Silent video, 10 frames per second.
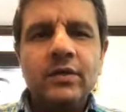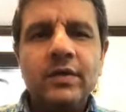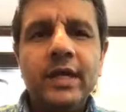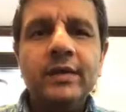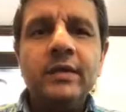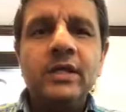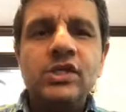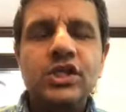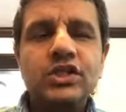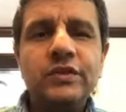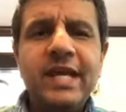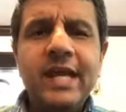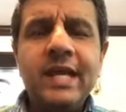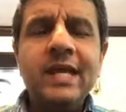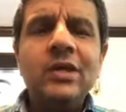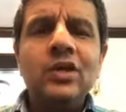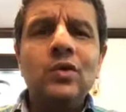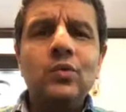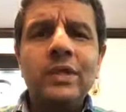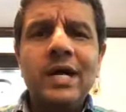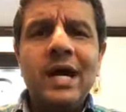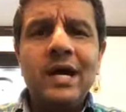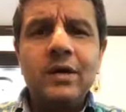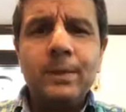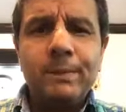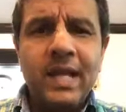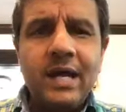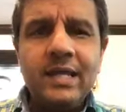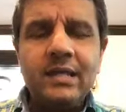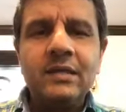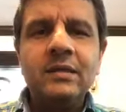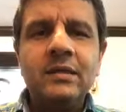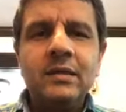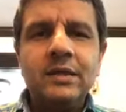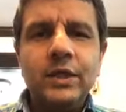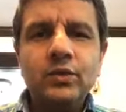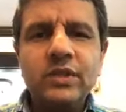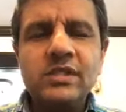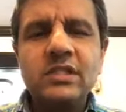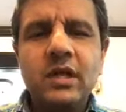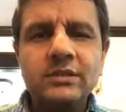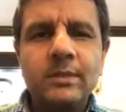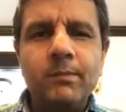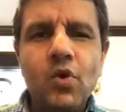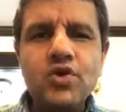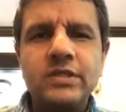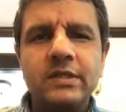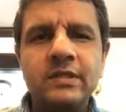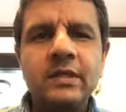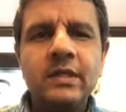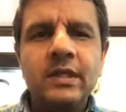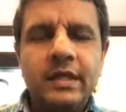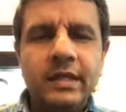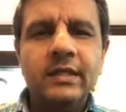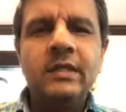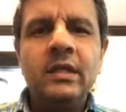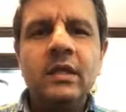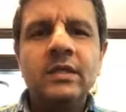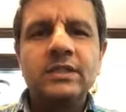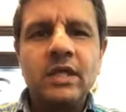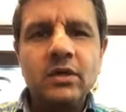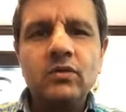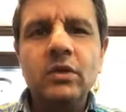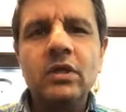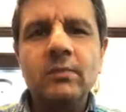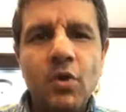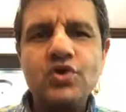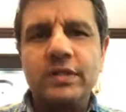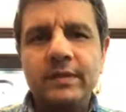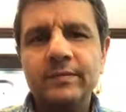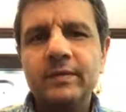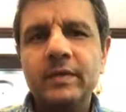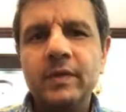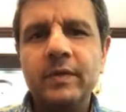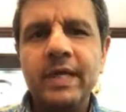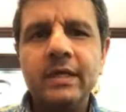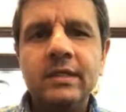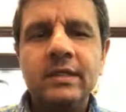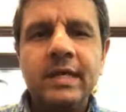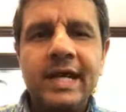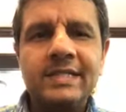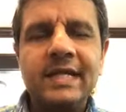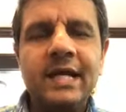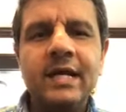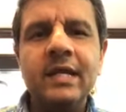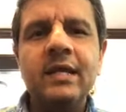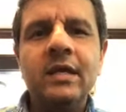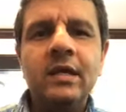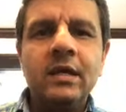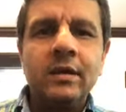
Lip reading: Okay, so today we are applying Newton's laws of motion in circular motion. Okay, as I